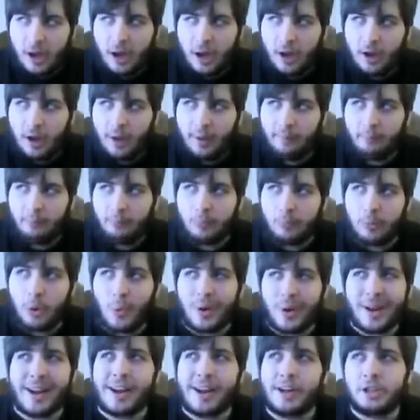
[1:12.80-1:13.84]

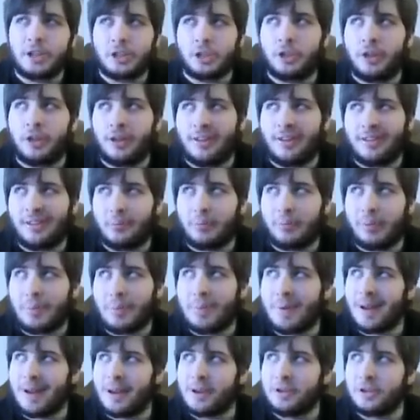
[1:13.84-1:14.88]
Going on a journey simply
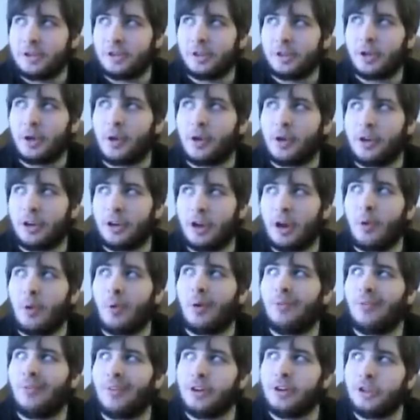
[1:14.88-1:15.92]
means you're going to
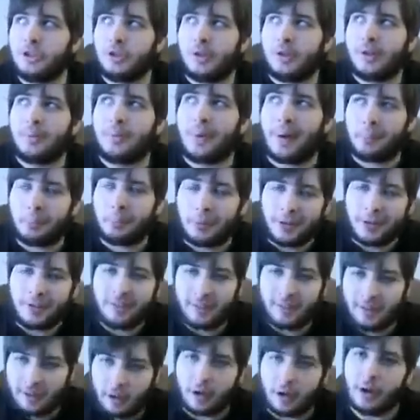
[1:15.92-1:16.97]
go adventuring by
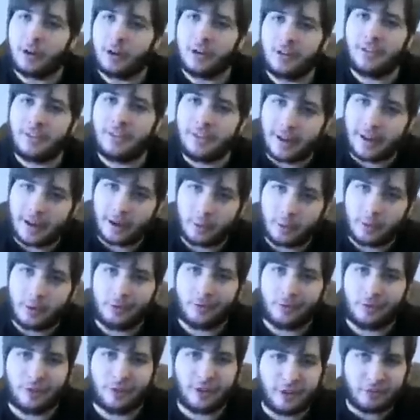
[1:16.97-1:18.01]
placing cards down
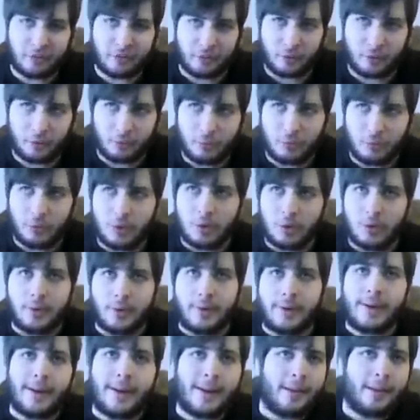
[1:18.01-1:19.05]
in front of you
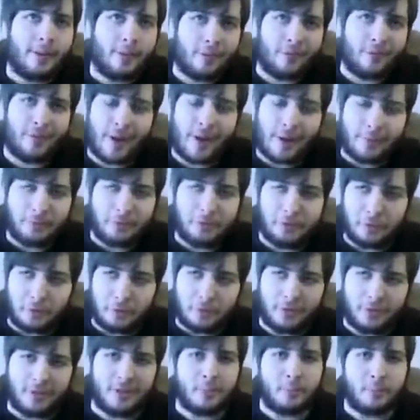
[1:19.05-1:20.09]
in the 5
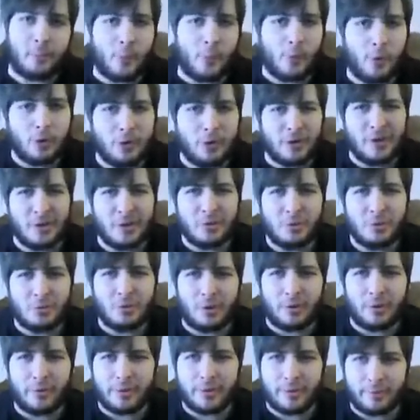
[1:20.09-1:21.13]
suits. The more
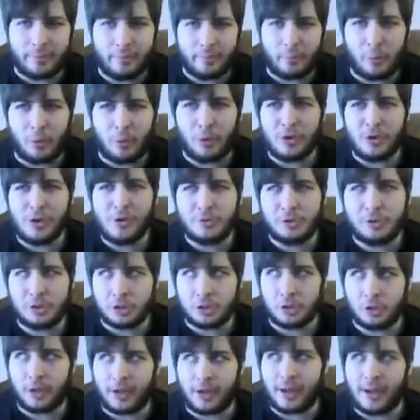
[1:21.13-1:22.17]
you
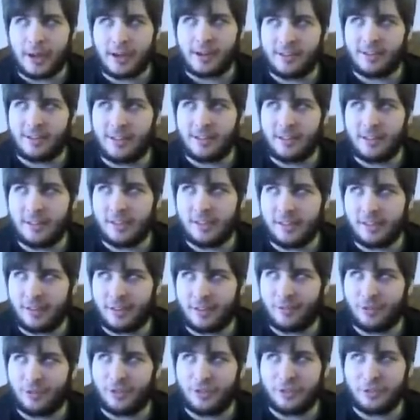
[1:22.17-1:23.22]
journey into the
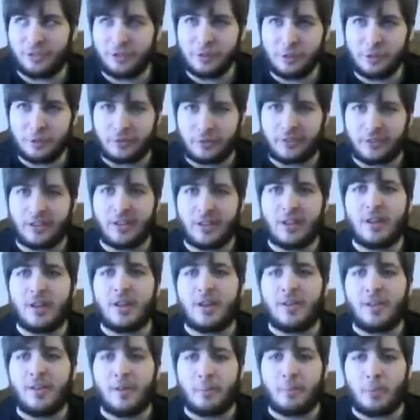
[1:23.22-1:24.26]
different suits,
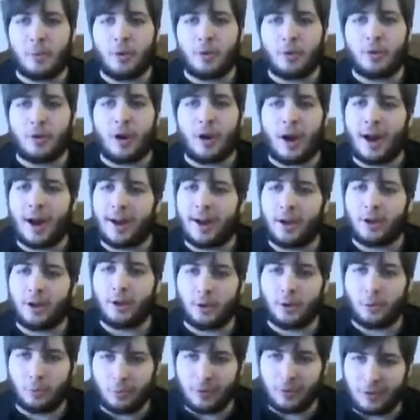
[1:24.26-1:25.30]
the more
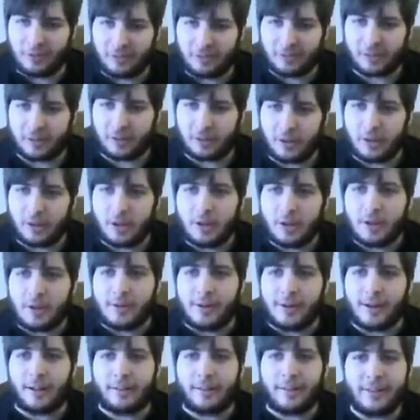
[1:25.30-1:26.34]
higher your risk.
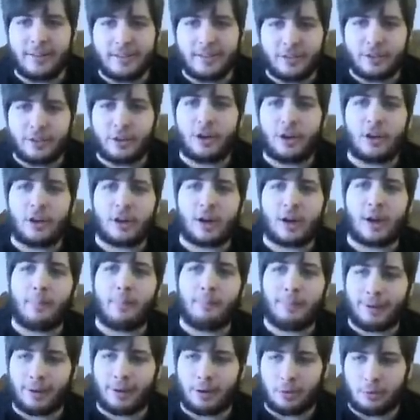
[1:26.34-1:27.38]
Now let's talk
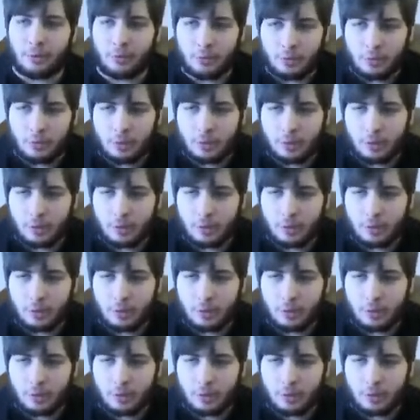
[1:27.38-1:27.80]
about